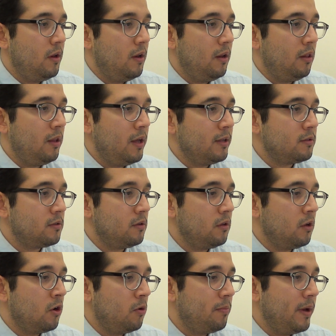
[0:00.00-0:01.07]
Let's
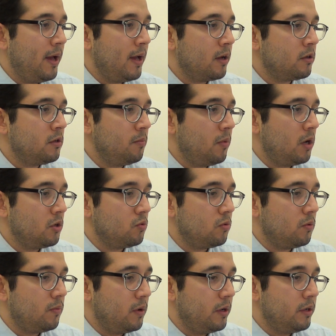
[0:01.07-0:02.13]
go back to
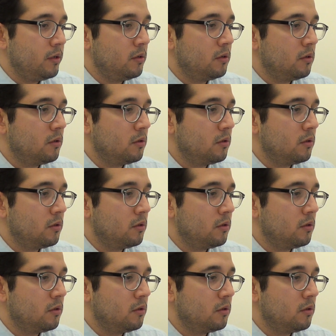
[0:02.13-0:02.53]
Module 1,